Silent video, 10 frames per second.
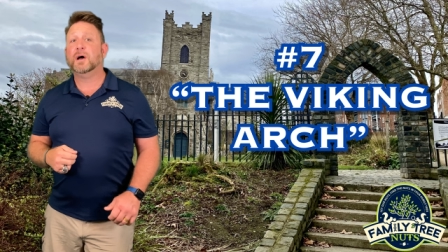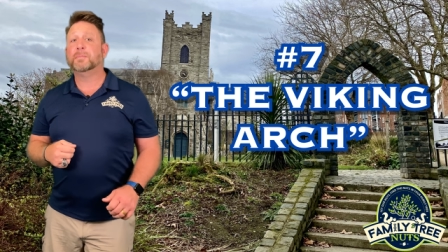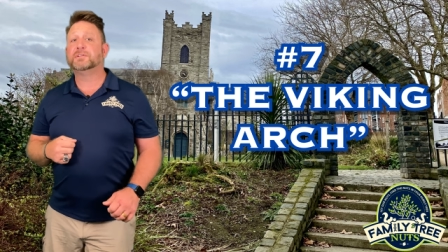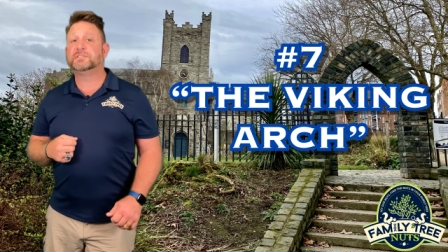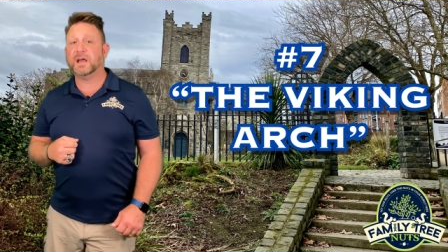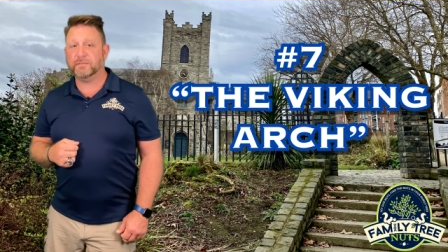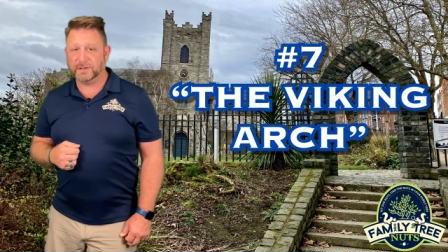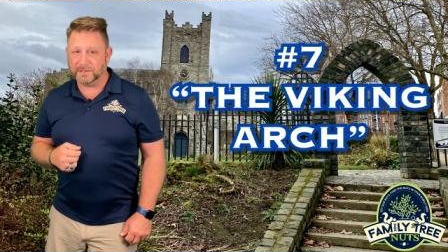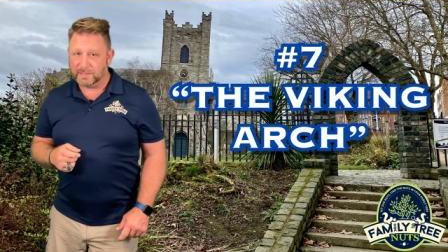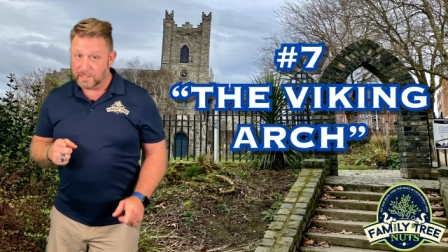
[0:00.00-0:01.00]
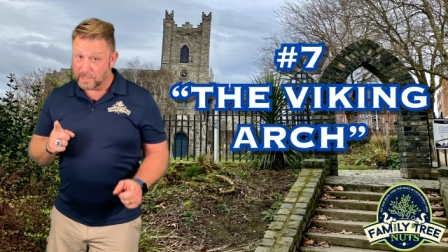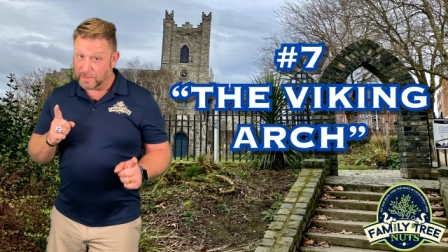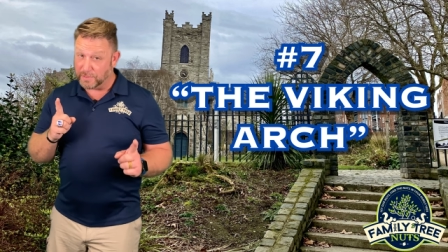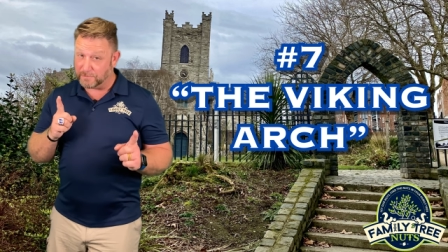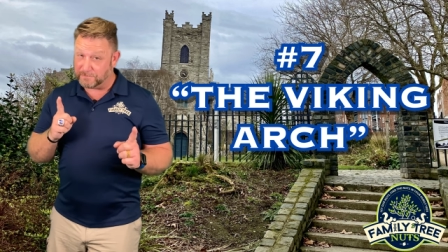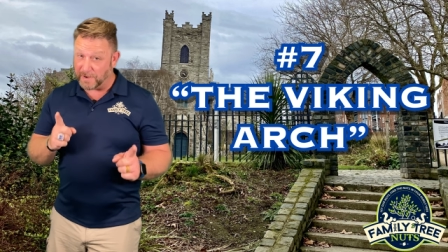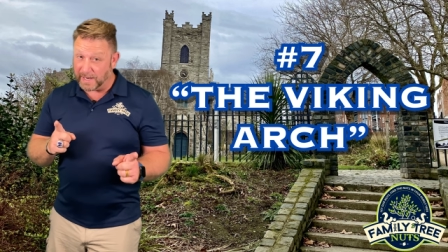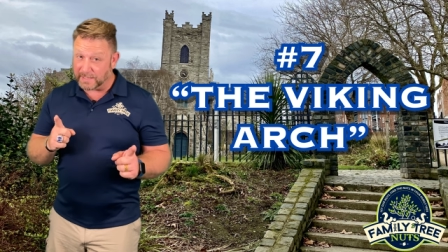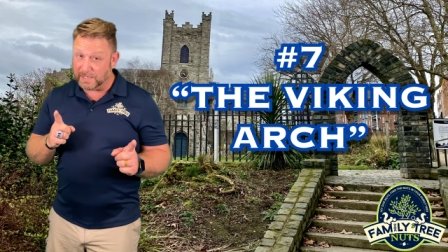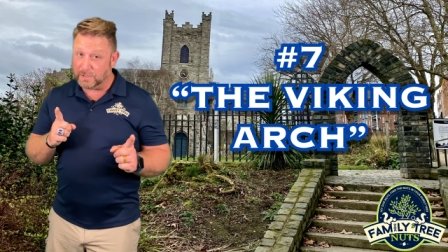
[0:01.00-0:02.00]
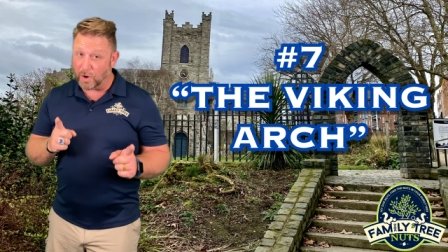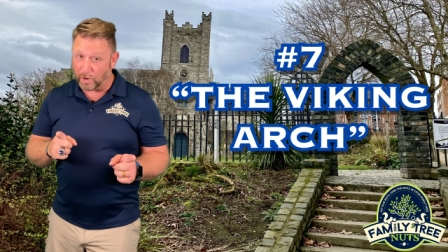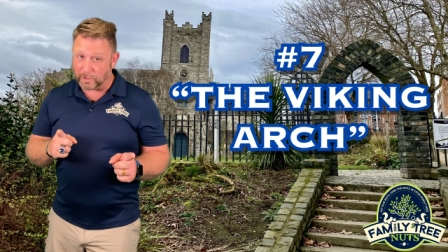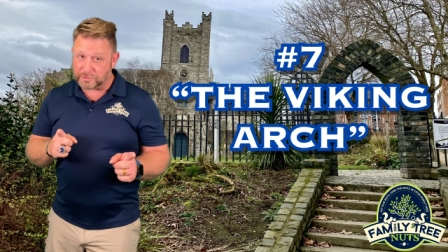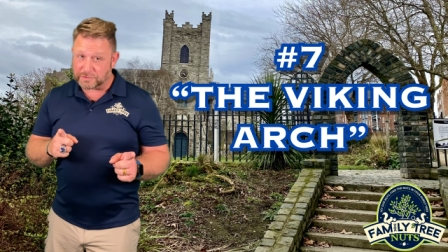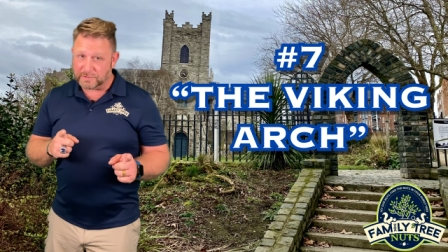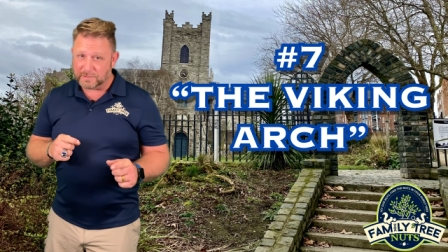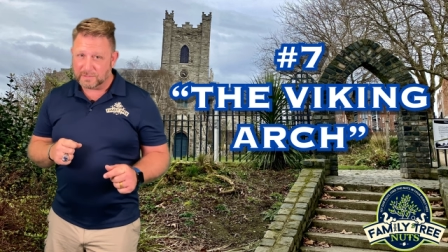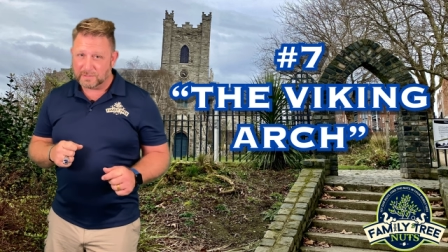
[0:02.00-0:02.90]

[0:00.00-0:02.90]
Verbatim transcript: Number seven, the Viking Arch.